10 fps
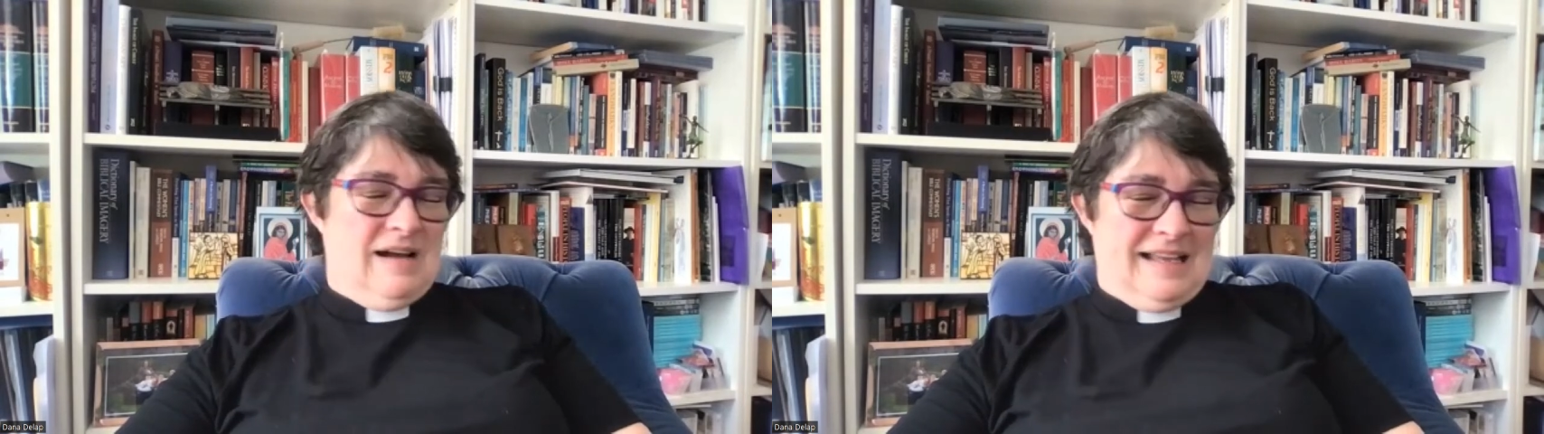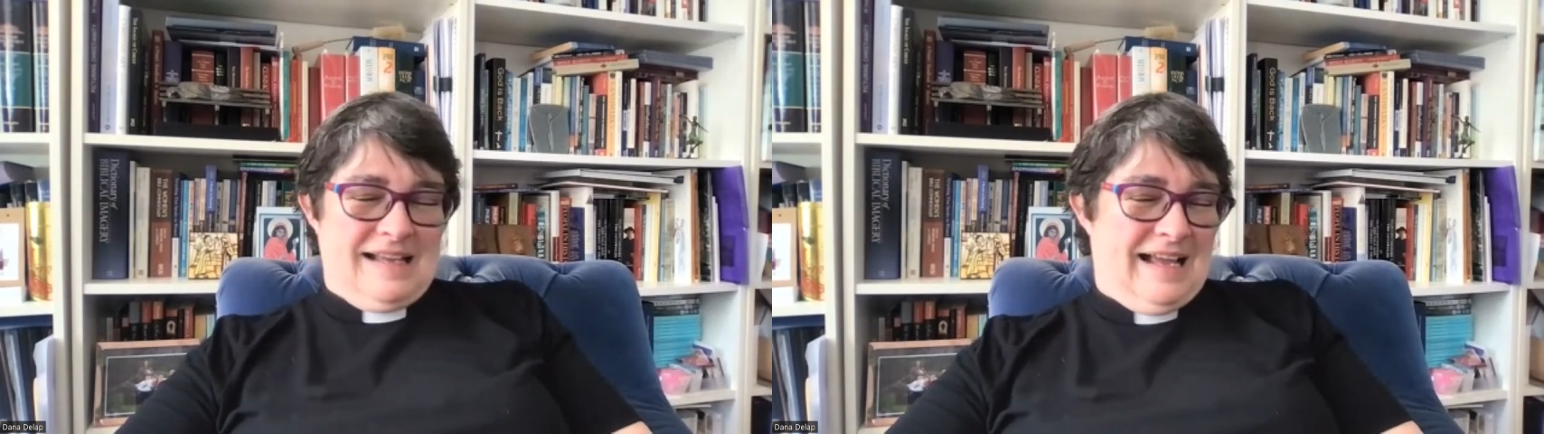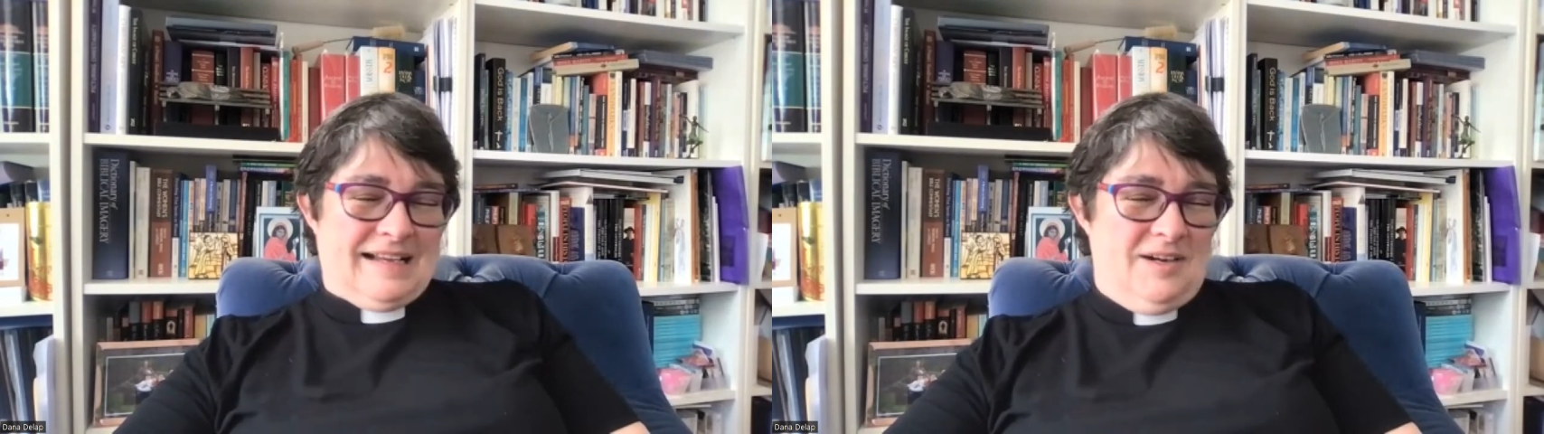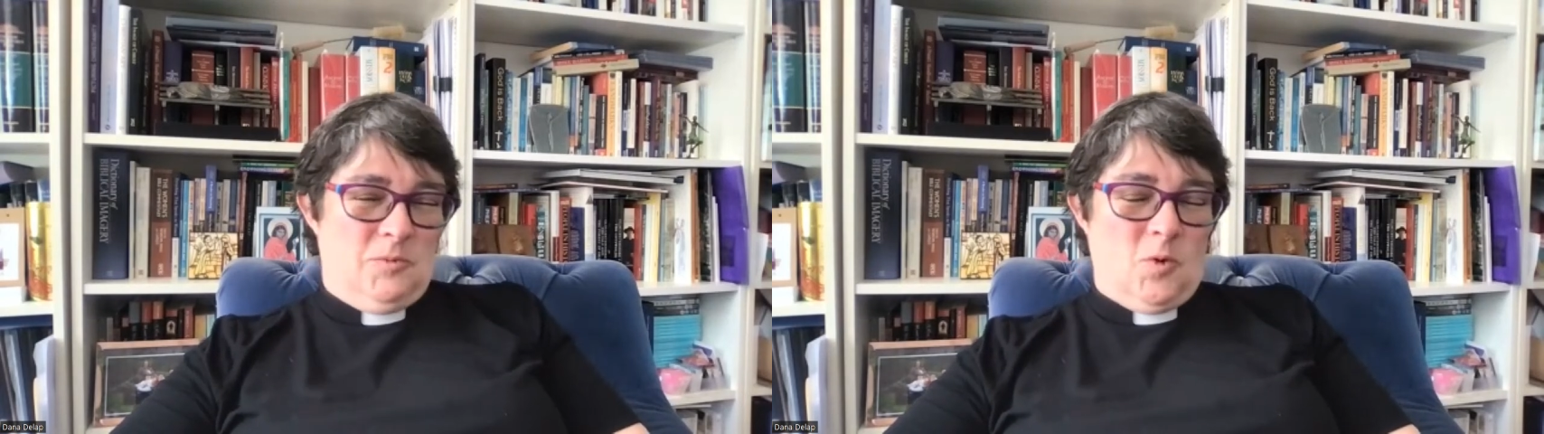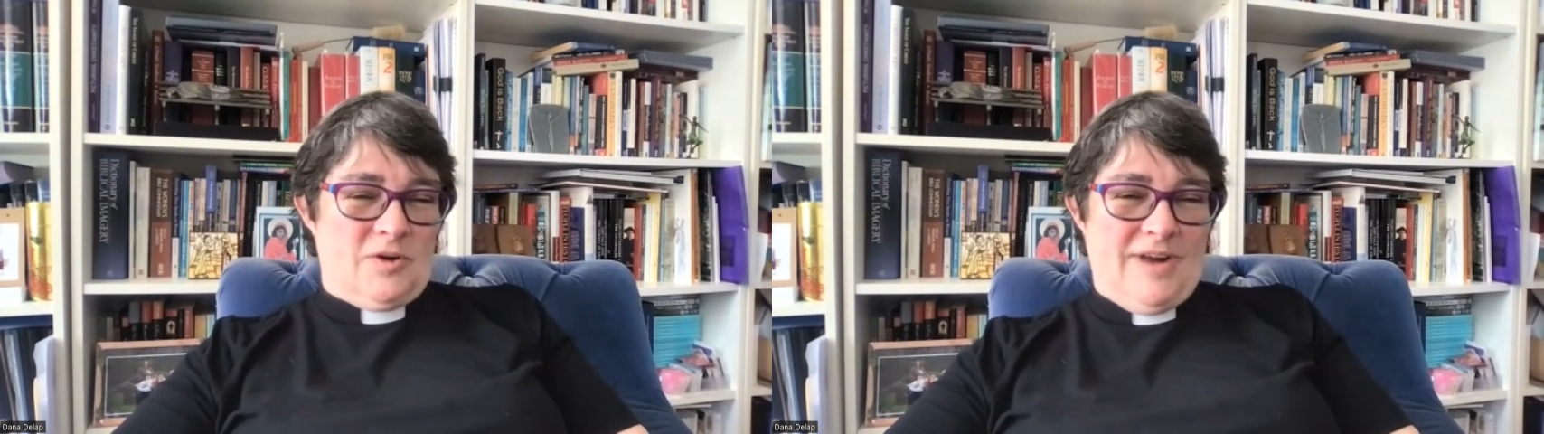I can't
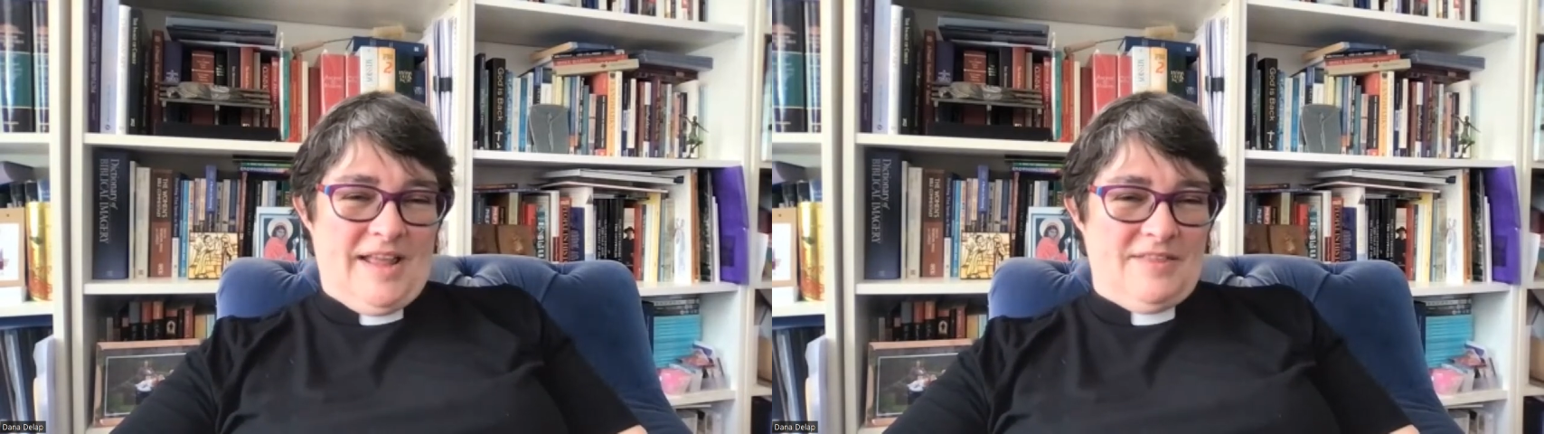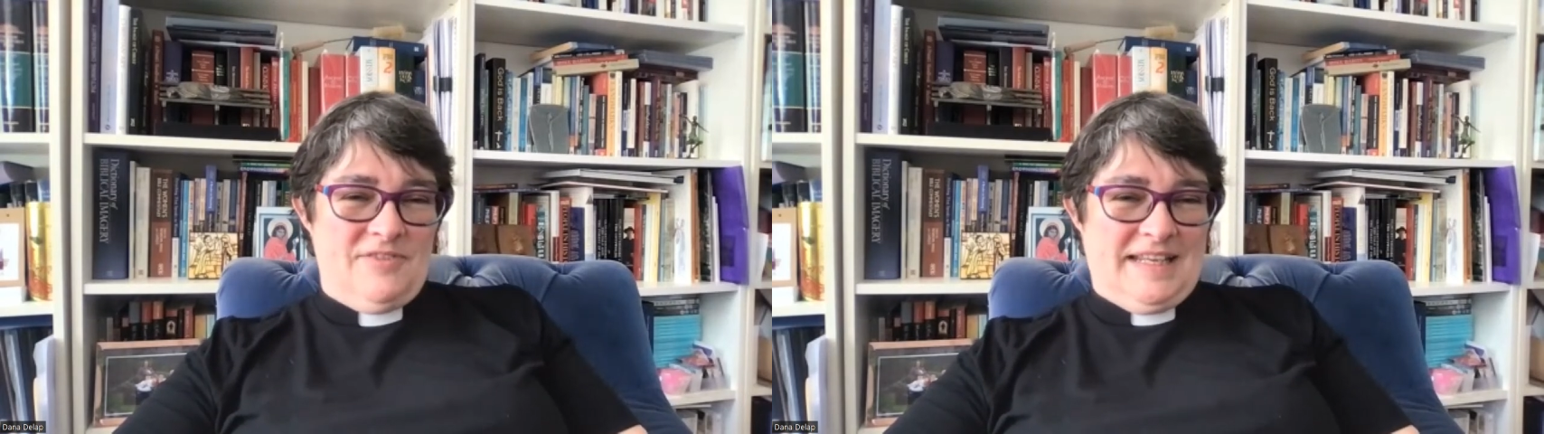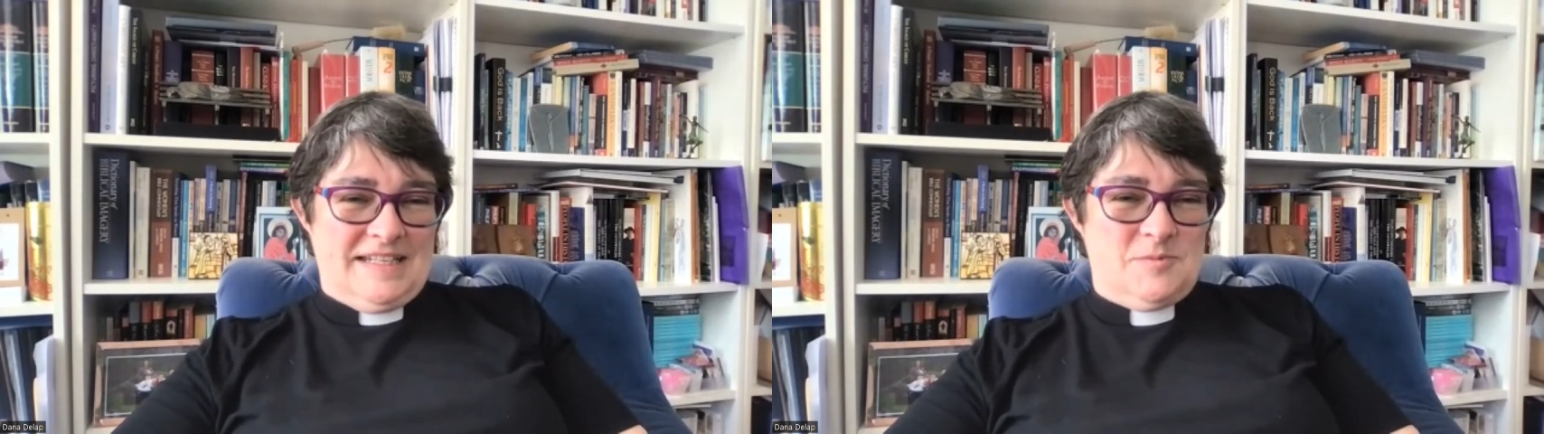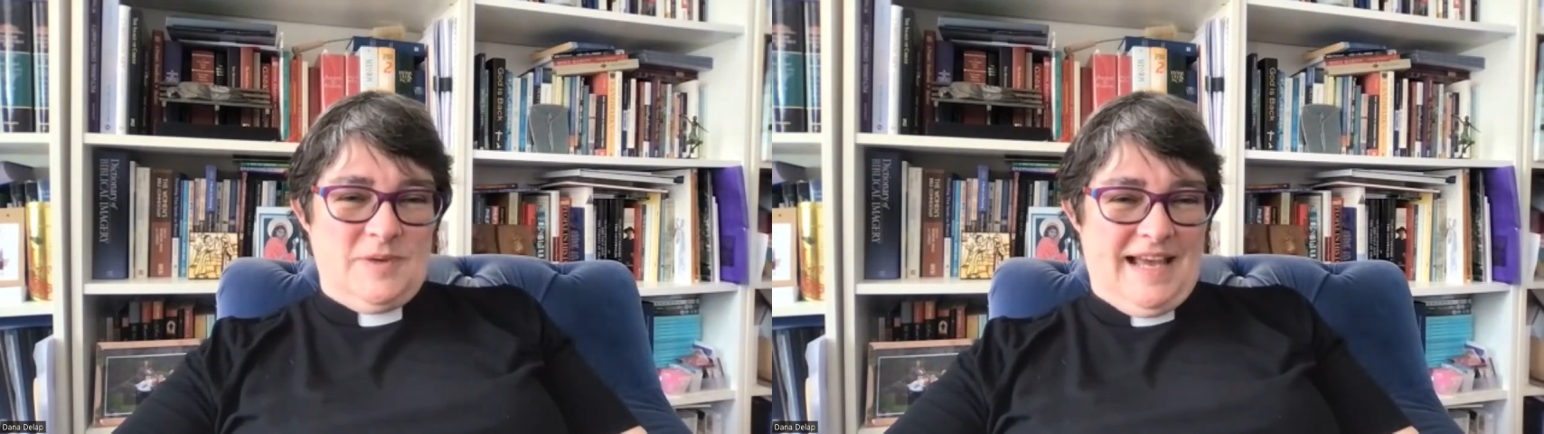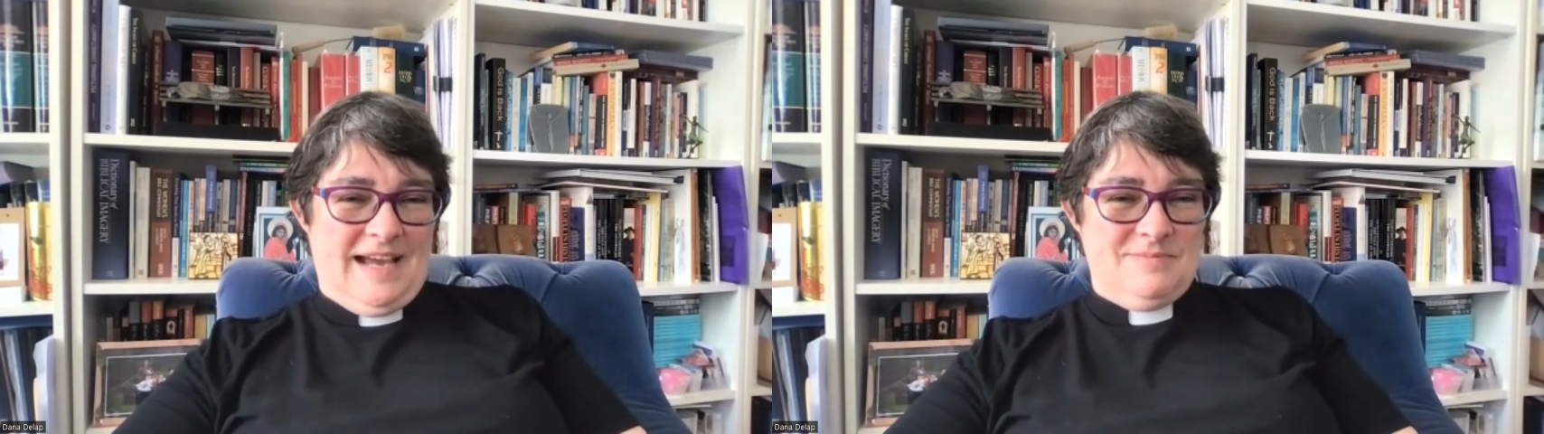walk around the village
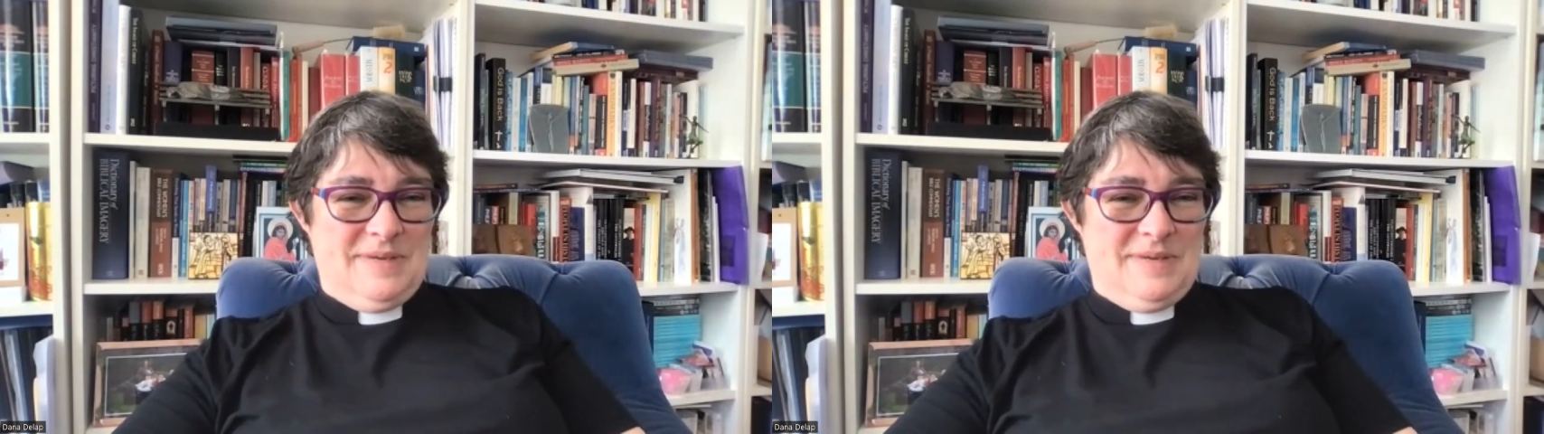without